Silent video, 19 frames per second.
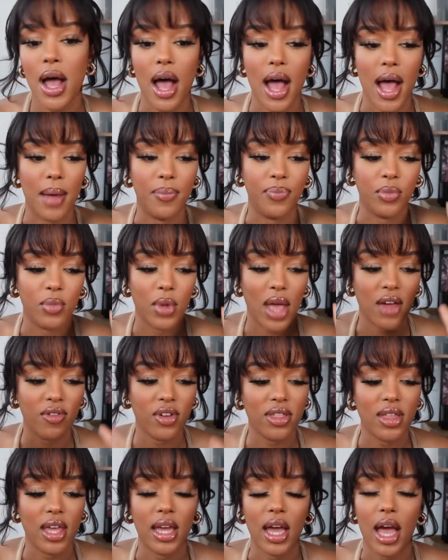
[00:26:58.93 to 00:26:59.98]
Um,
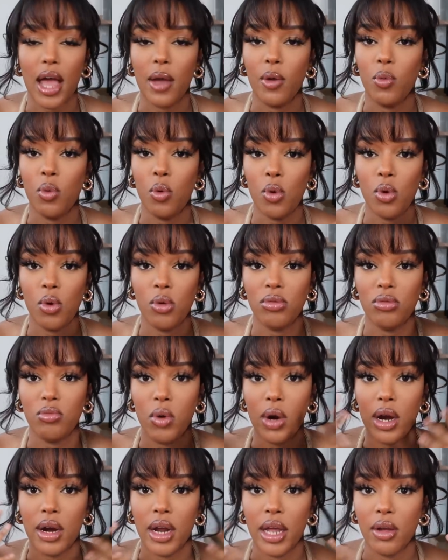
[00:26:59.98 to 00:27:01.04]
everything I wore
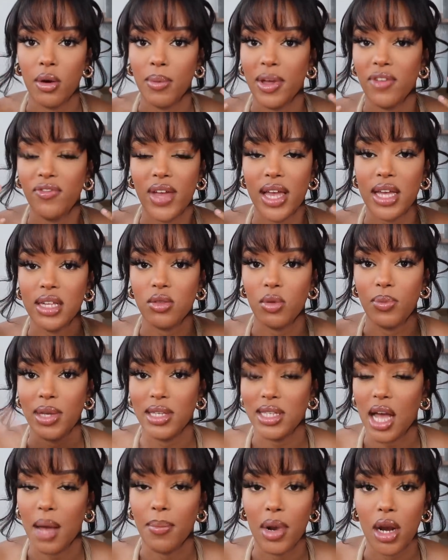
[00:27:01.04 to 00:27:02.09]
wearing on my face will be down